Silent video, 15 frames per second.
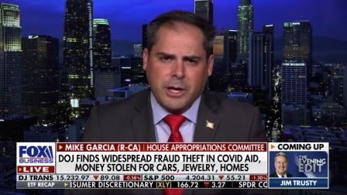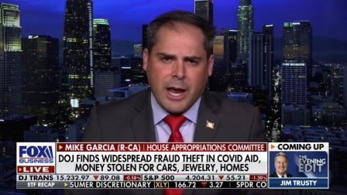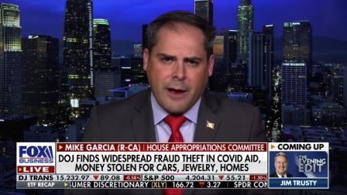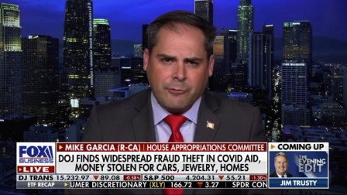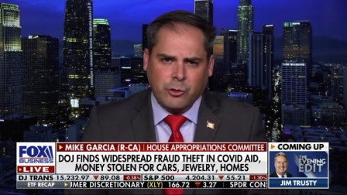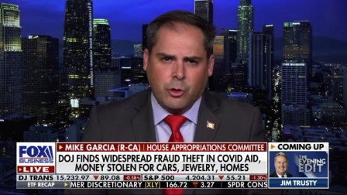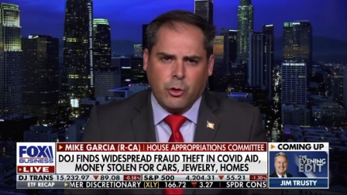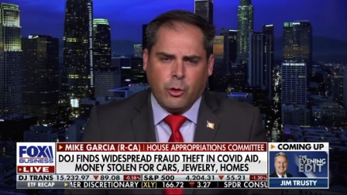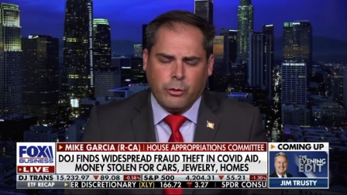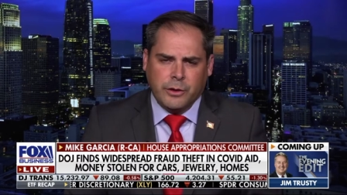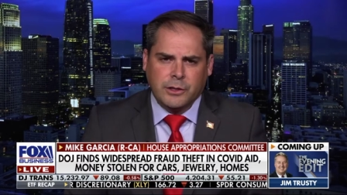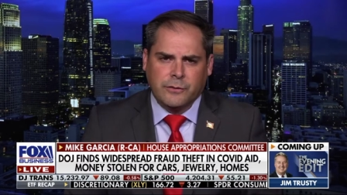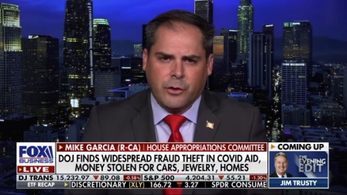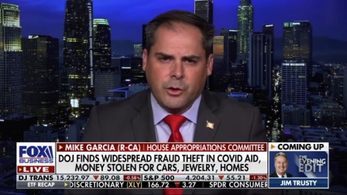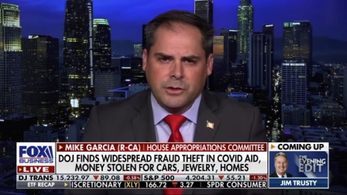have to hold
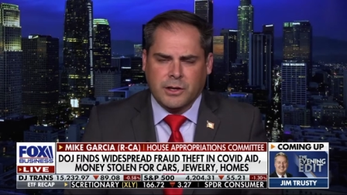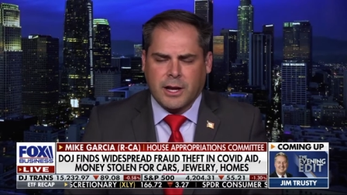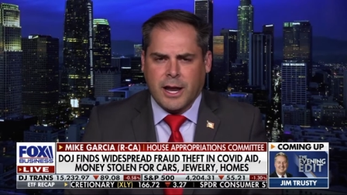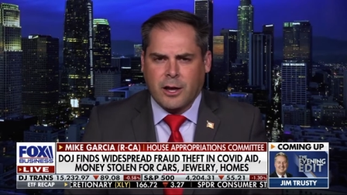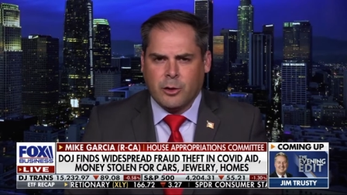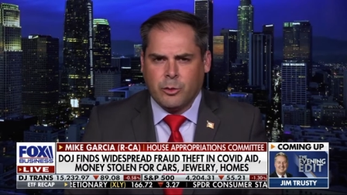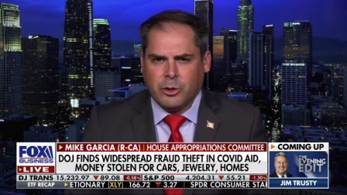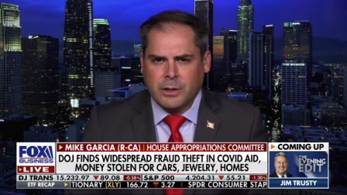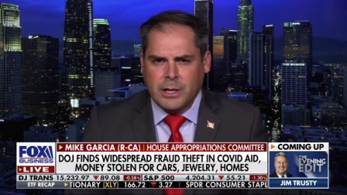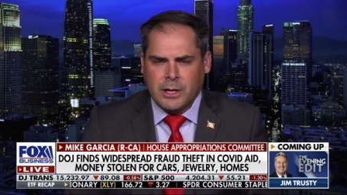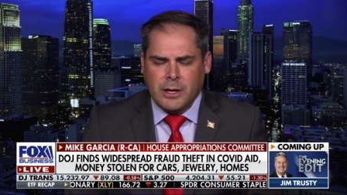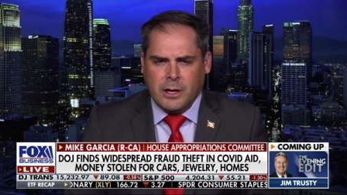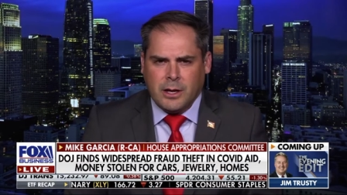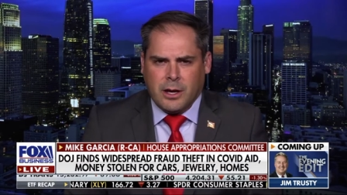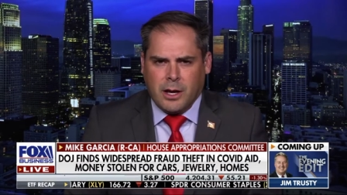these folks accountable.
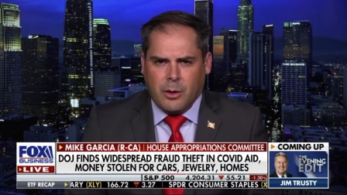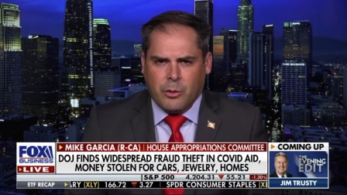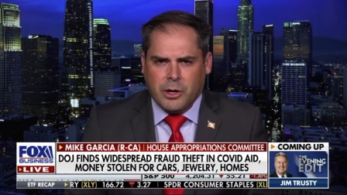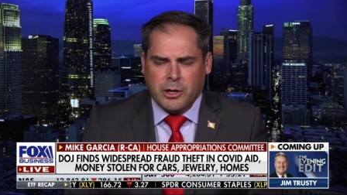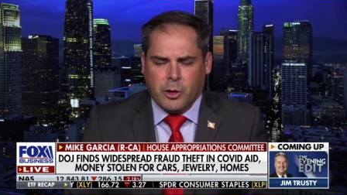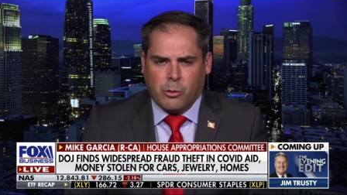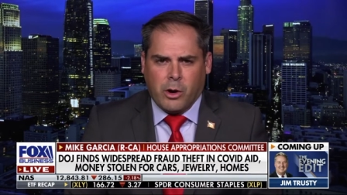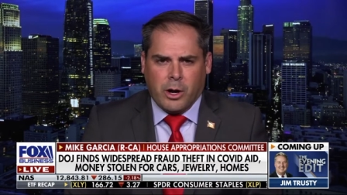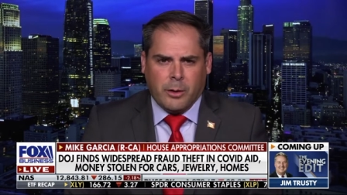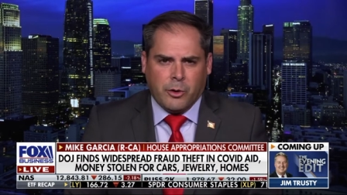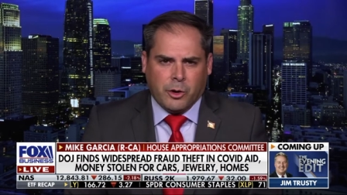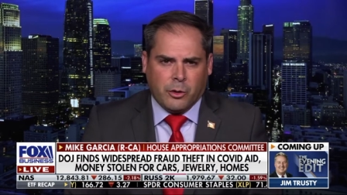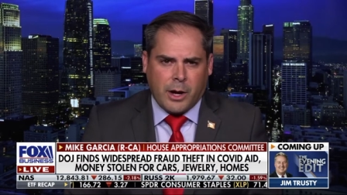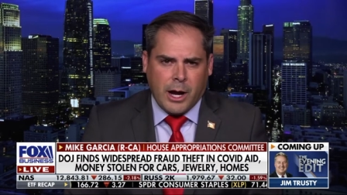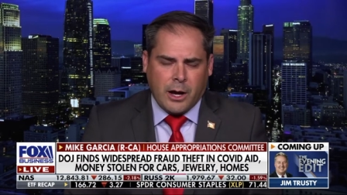We need to run them
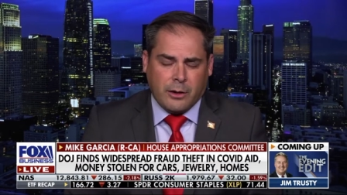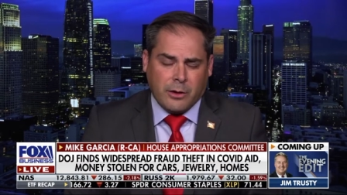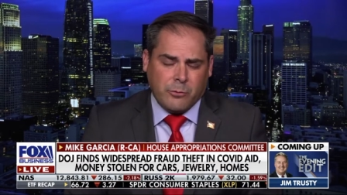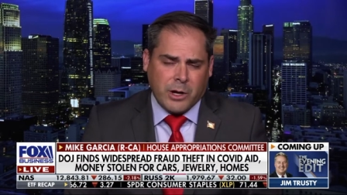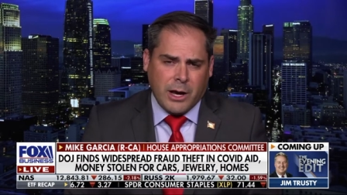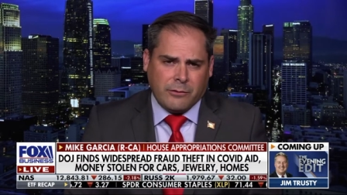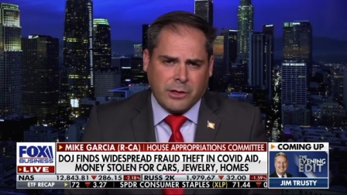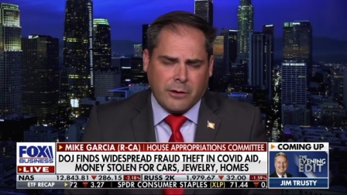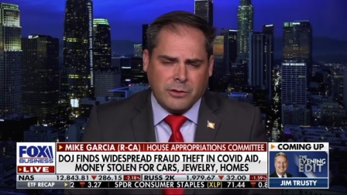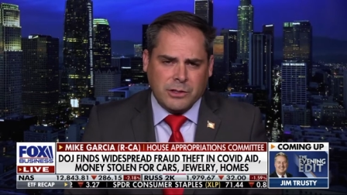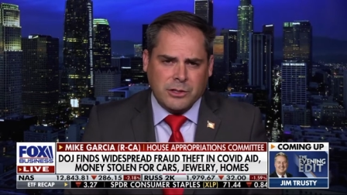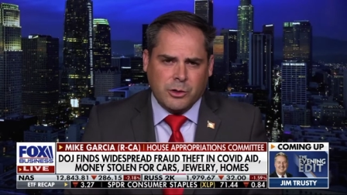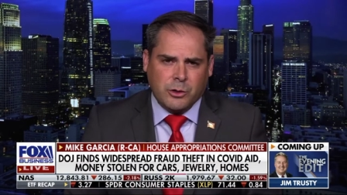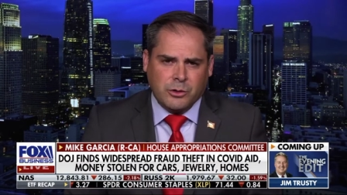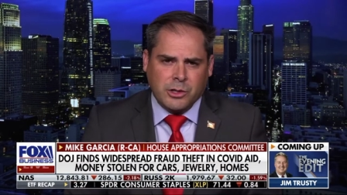to ground, and we have to have a
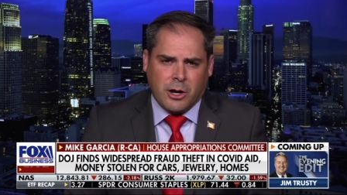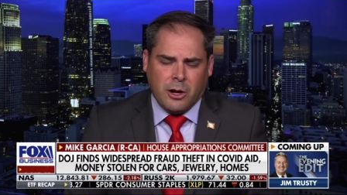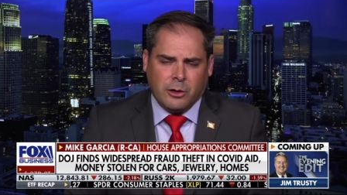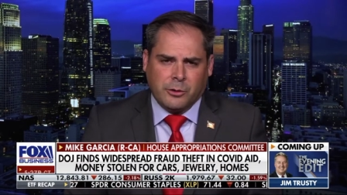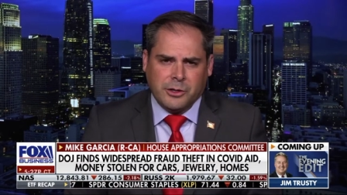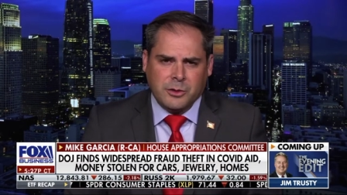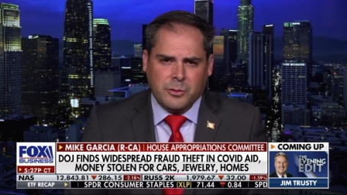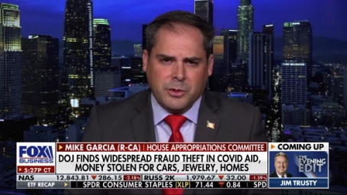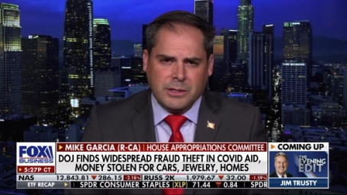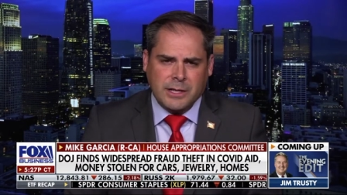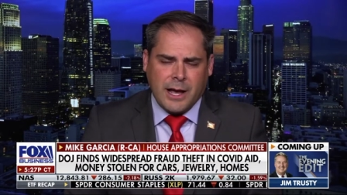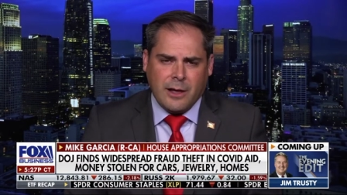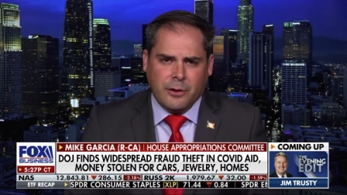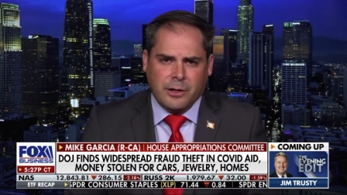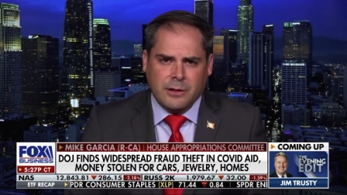zero tolerance
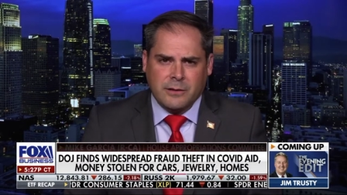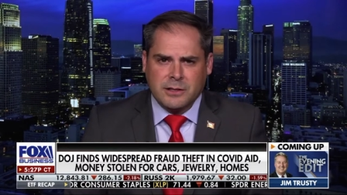mentality.